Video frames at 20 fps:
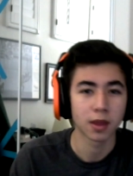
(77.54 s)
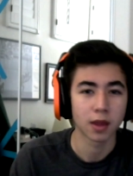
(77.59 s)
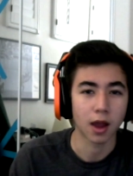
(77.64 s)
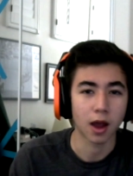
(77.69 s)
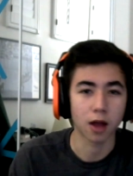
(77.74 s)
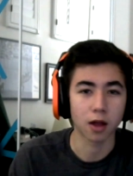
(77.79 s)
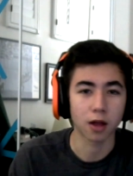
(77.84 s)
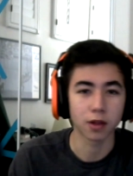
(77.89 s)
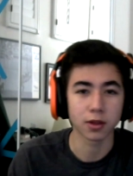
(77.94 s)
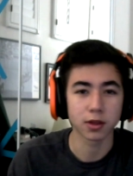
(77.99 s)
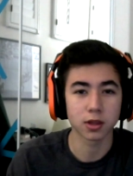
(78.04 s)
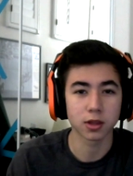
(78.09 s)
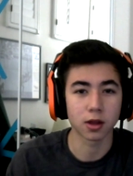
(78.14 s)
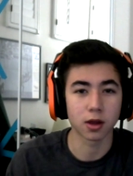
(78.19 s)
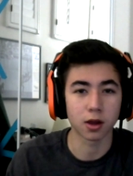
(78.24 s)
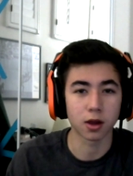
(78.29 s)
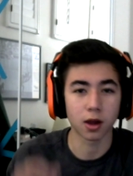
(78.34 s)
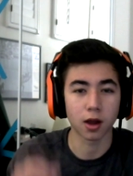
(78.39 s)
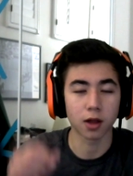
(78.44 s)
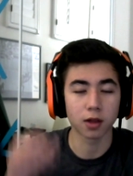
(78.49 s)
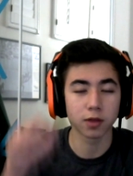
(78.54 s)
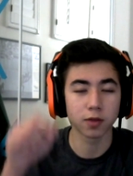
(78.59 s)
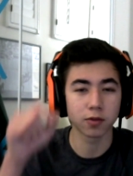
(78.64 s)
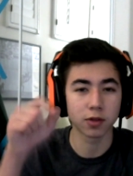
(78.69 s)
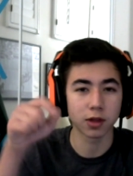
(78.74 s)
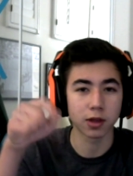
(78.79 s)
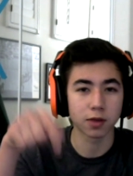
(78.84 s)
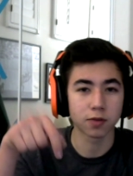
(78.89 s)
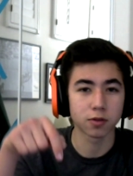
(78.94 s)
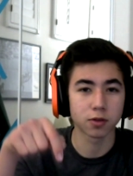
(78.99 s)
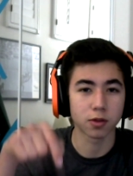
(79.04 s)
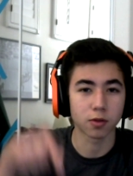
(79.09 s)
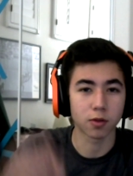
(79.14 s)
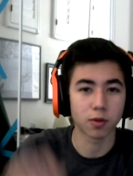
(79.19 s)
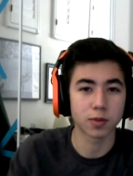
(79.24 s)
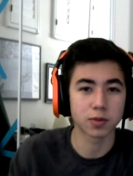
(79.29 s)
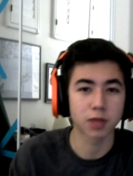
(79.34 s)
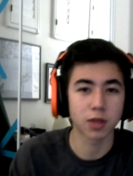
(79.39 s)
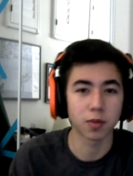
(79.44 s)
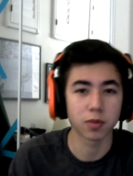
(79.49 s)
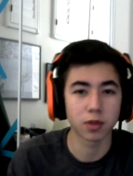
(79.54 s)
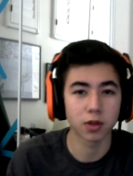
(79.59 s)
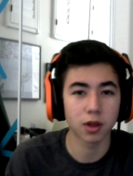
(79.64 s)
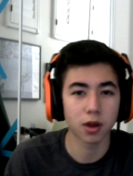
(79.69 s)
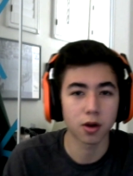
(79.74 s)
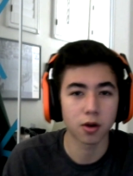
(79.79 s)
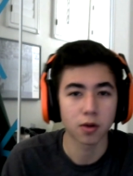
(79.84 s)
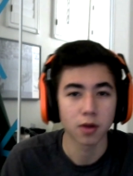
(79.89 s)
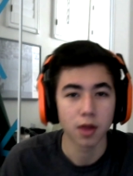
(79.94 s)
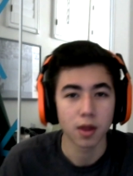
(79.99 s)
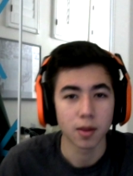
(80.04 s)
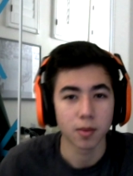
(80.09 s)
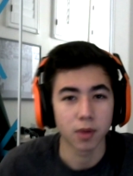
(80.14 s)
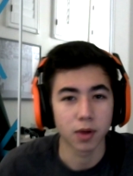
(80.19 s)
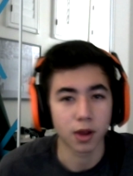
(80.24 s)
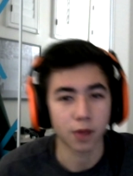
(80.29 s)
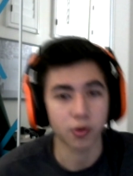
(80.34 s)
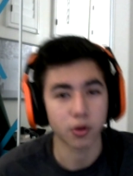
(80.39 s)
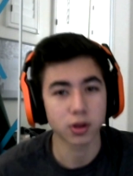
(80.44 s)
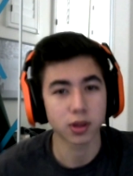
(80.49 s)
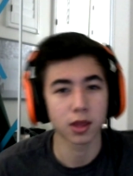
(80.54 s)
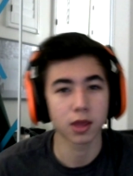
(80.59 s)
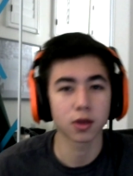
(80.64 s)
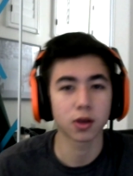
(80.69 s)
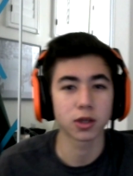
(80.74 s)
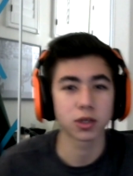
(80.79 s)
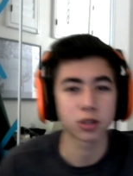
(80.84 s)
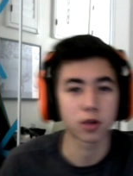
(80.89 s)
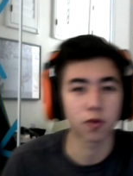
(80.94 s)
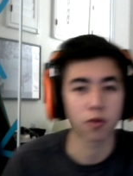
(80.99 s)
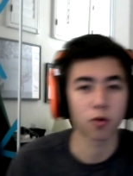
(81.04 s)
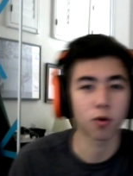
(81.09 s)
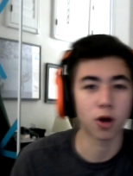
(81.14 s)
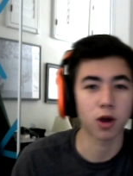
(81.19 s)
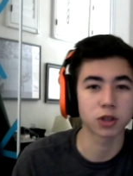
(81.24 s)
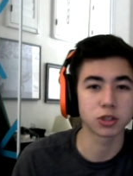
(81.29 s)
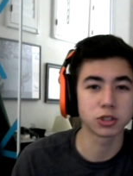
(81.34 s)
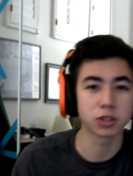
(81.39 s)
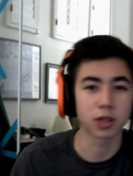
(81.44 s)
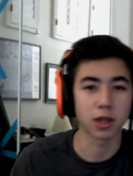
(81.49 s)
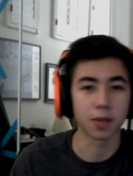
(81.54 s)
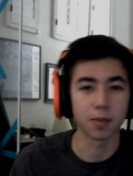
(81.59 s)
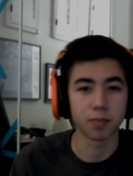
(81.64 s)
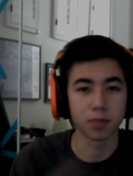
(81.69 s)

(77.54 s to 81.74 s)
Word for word: I'll link the I'll leave a link for the website below. But I want to thank you guys all for watching and